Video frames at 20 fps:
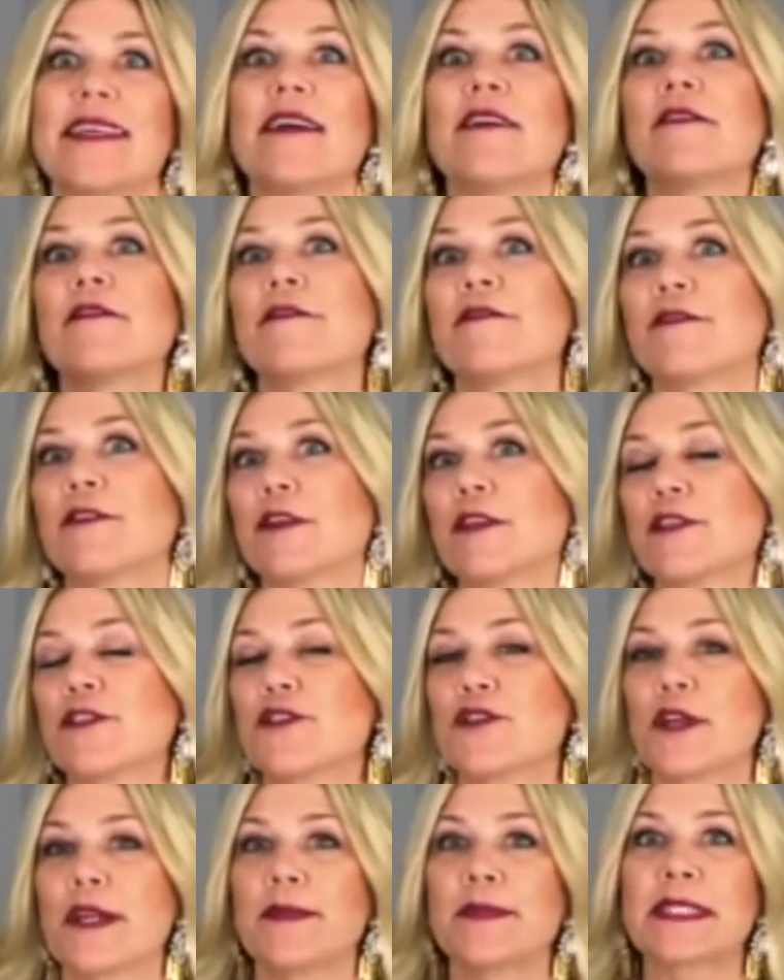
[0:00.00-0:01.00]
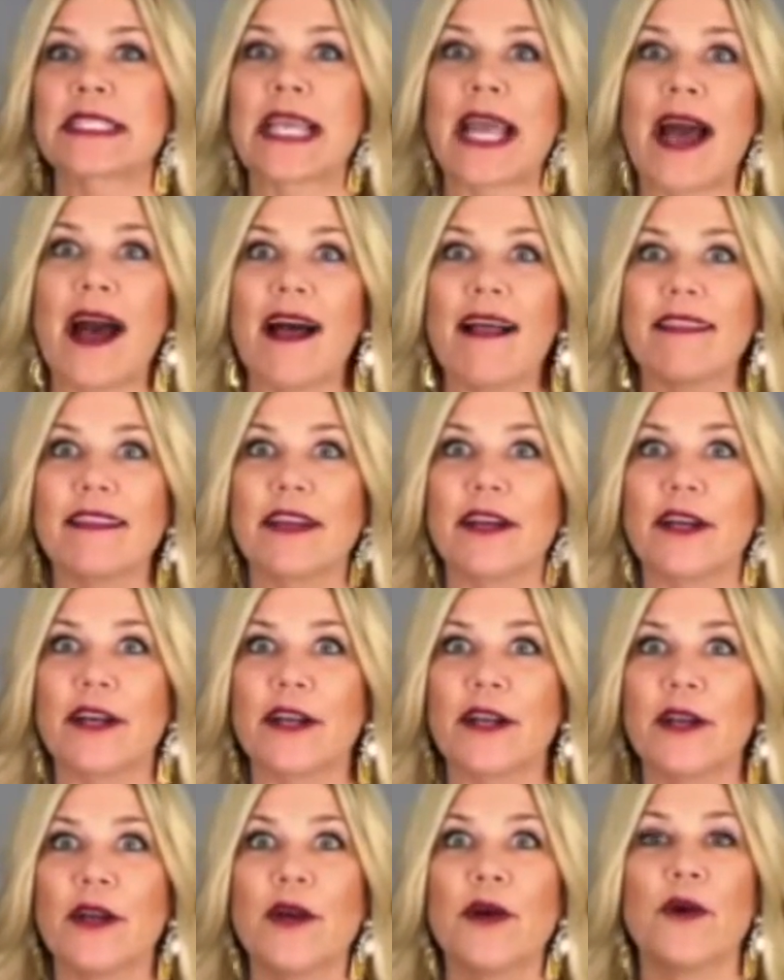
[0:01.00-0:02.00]
a fur trimmed
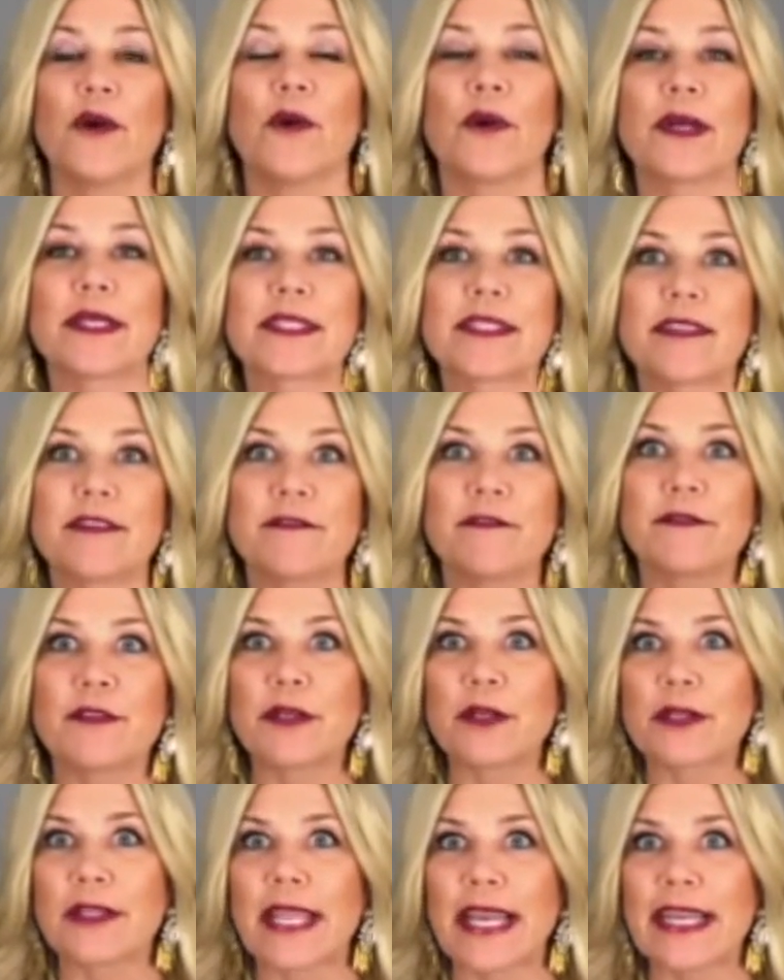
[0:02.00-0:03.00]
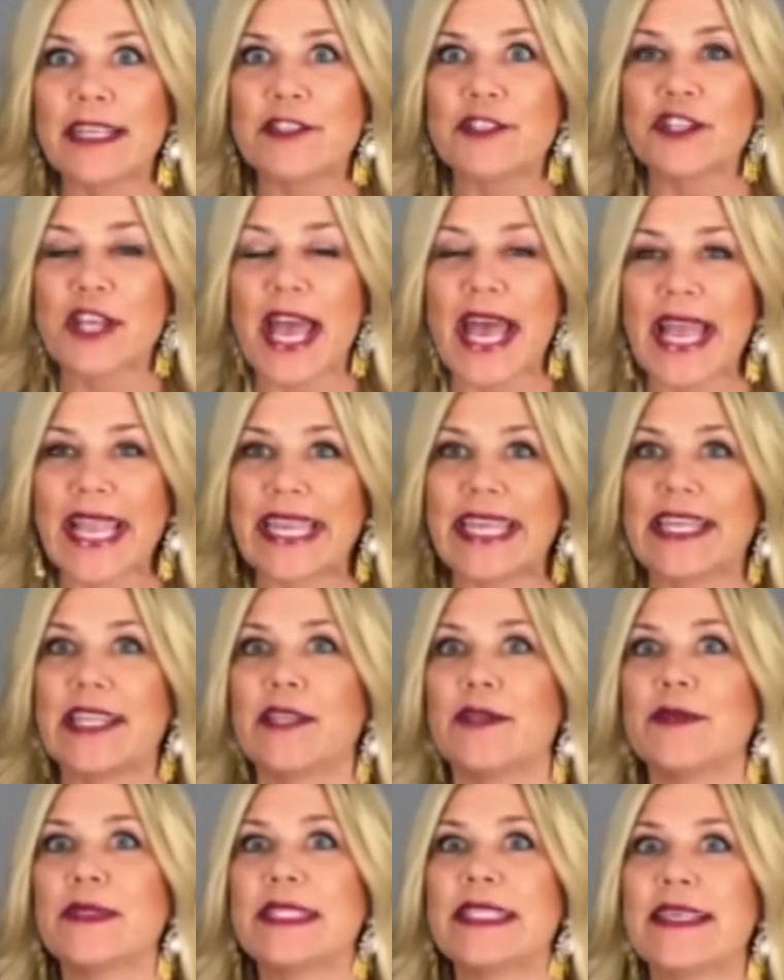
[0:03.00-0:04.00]
collar where it's a fur-lined jacket
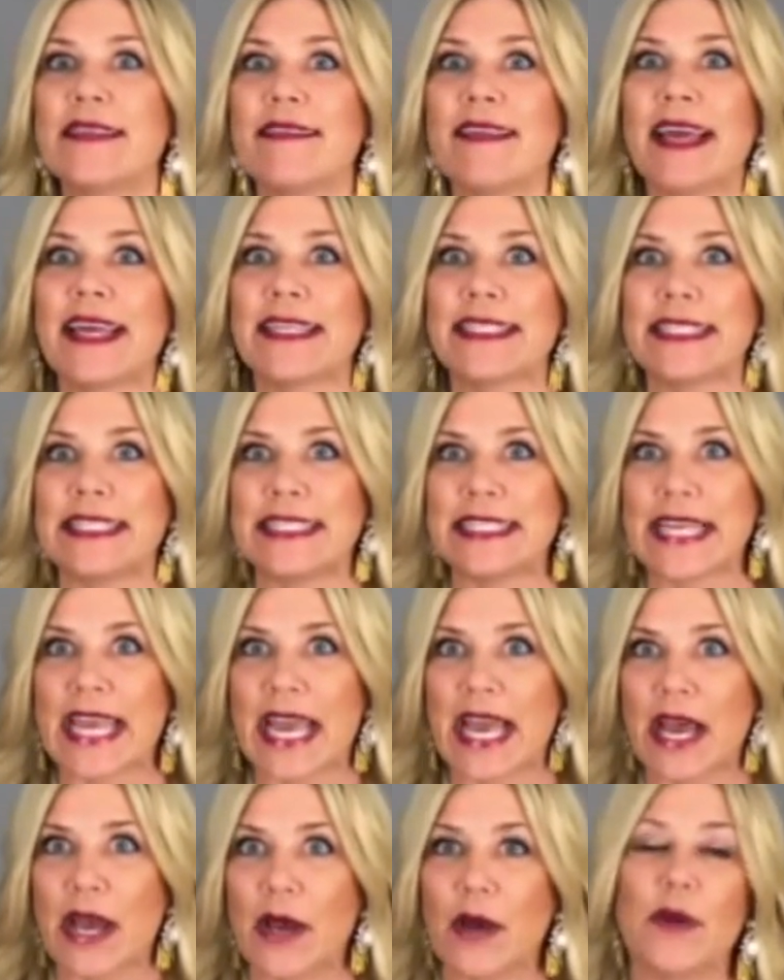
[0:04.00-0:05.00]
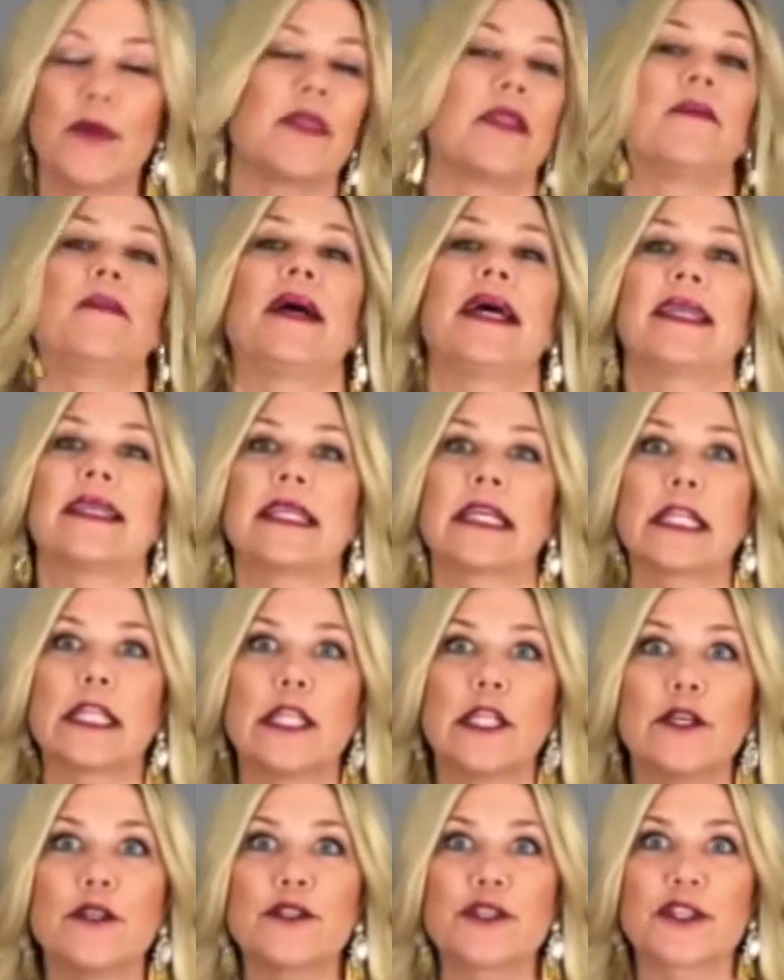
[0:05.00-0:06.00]
and you see that down the button
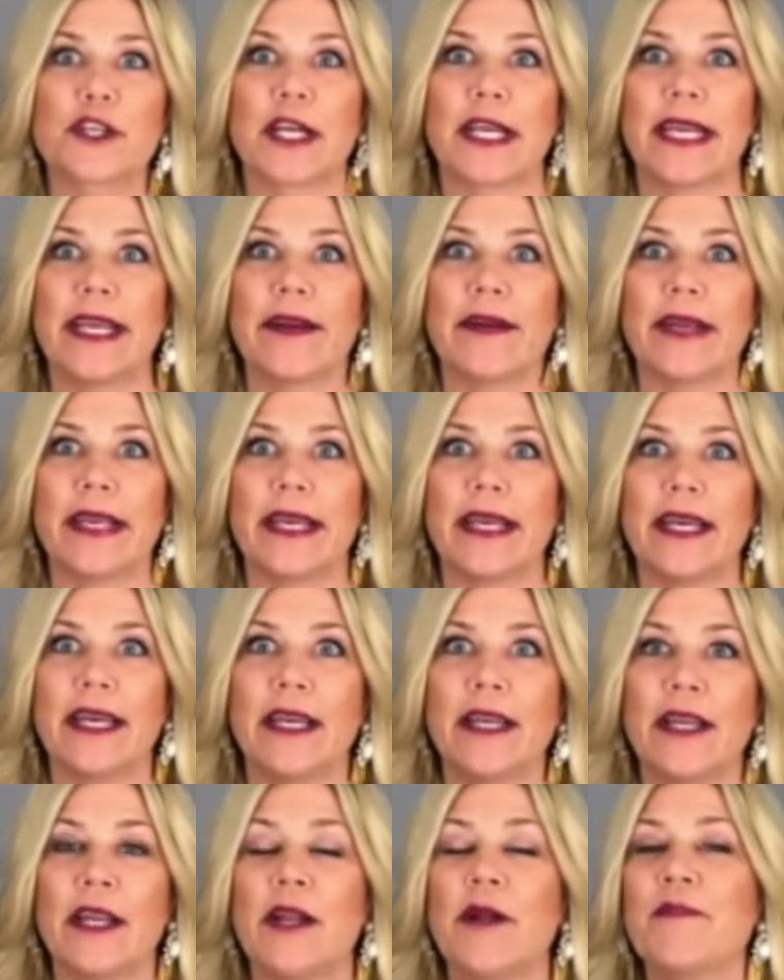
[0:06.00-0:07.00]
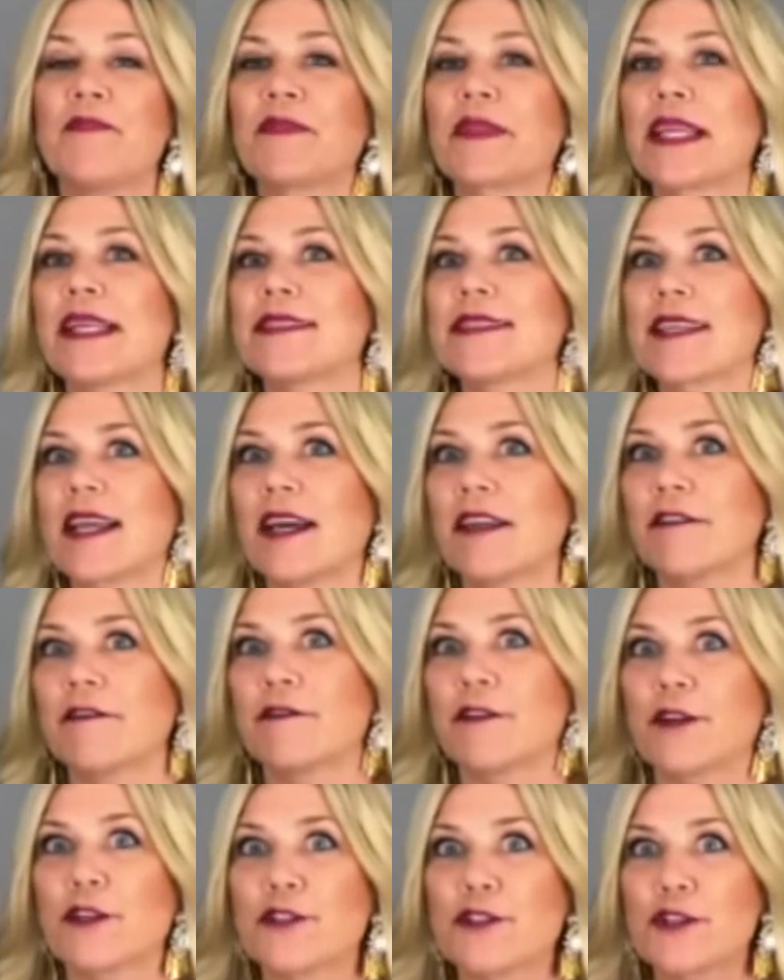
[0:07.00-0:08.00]
closure area. It's got
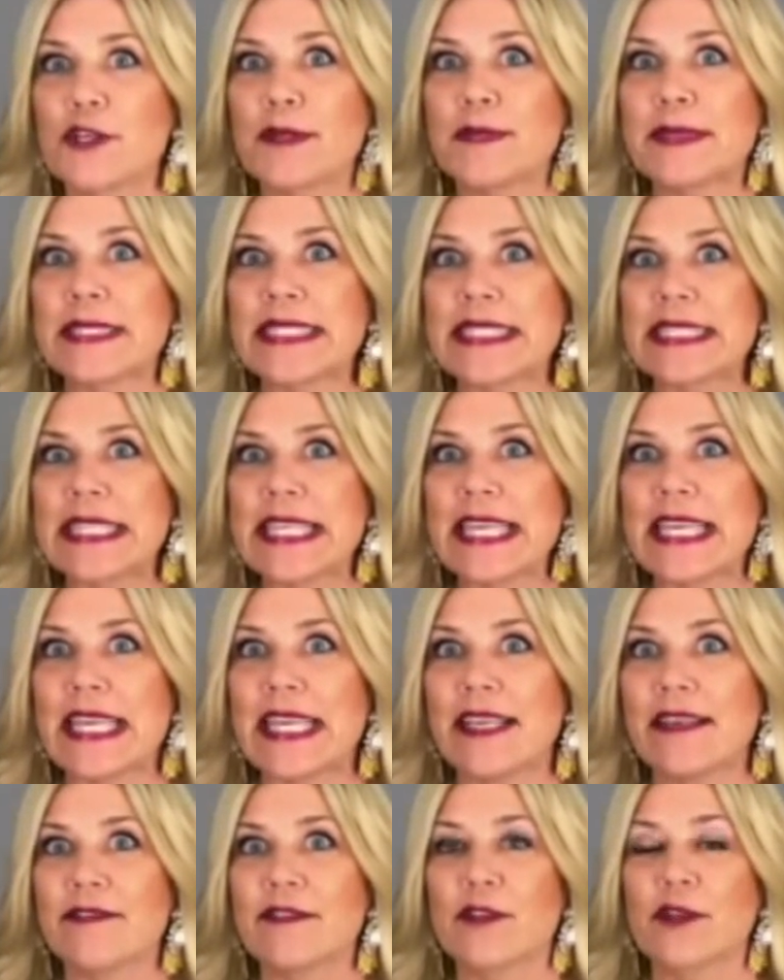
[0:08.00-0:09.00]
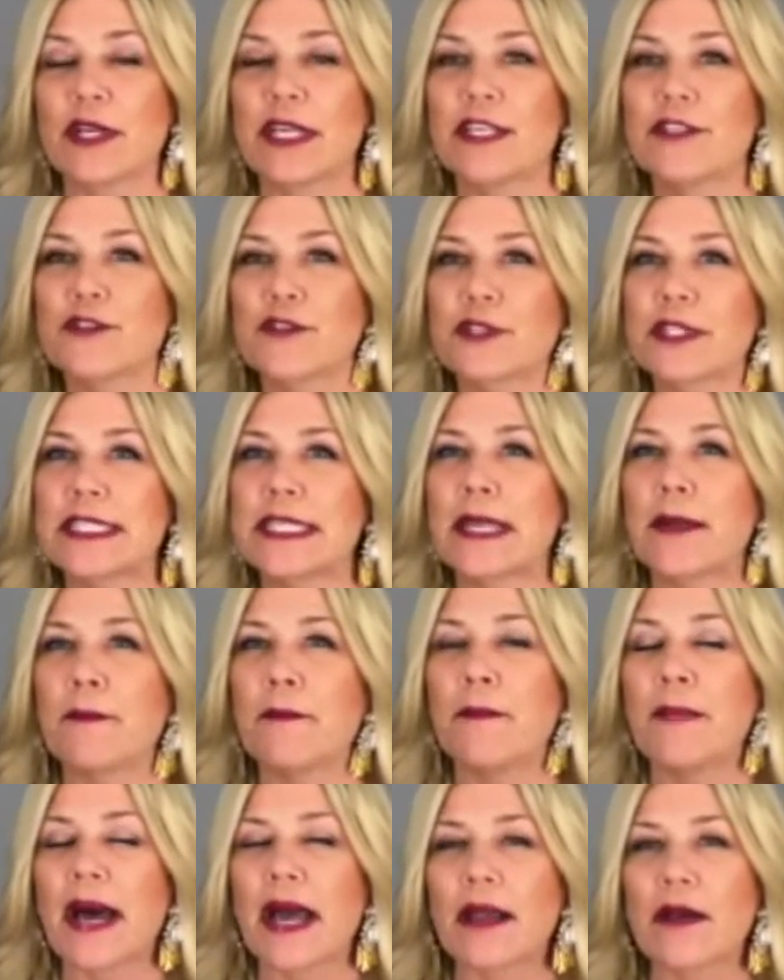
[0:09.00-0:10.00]
fur trimmed sleeves or
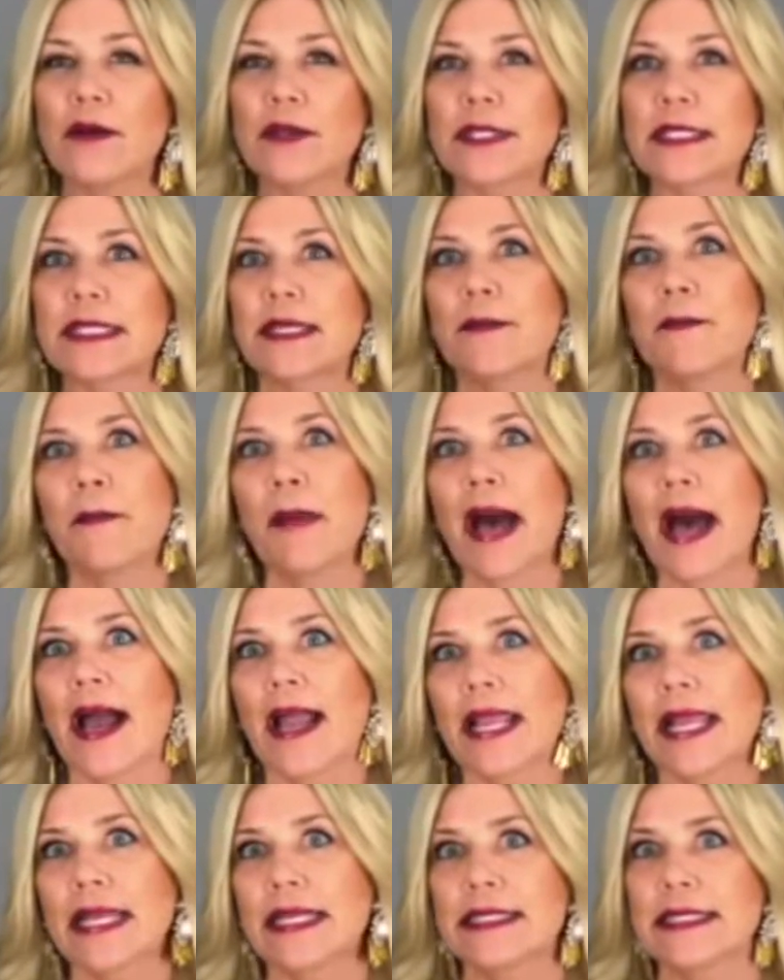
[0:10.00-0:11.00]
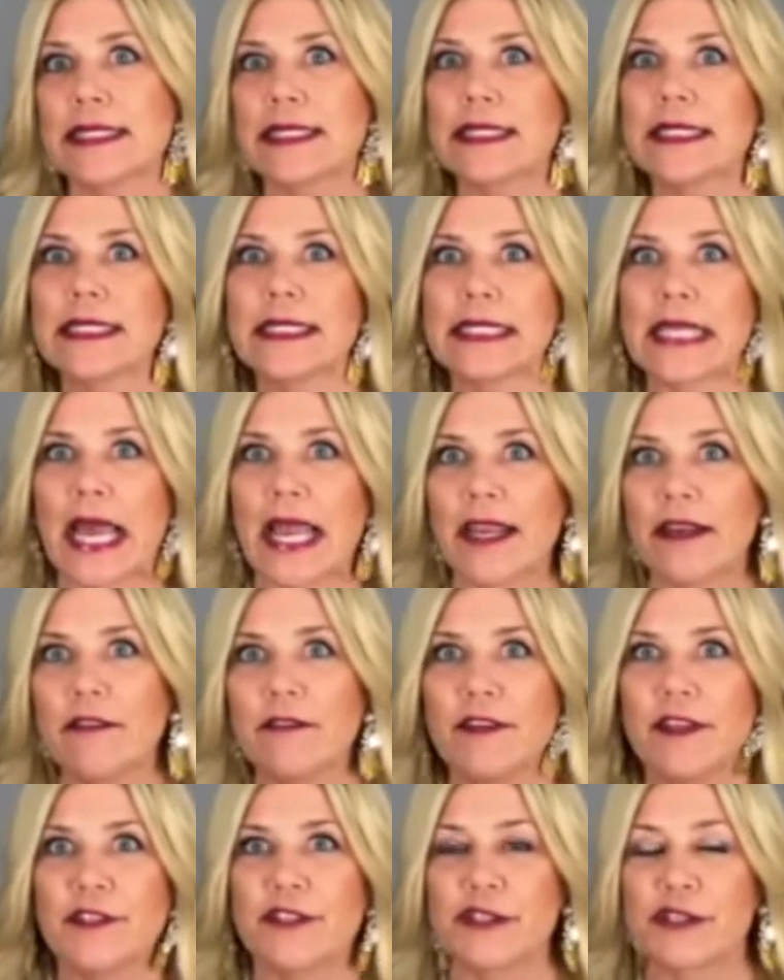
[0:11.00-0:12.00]
interesting buckles and pockets and design
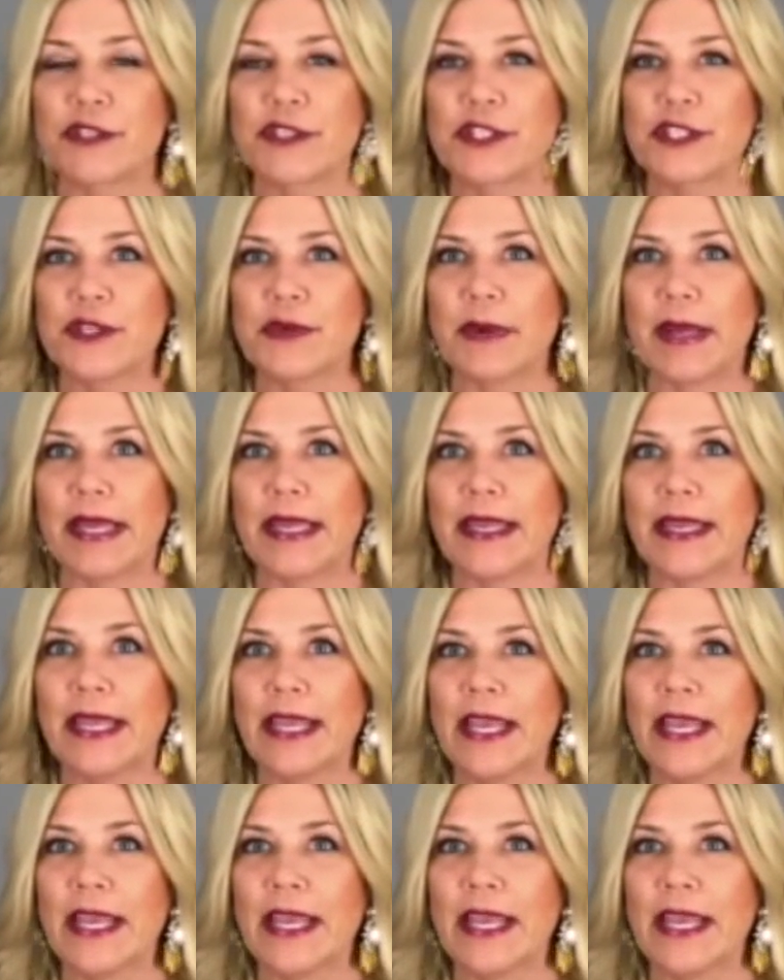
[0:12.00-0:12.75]
features to it.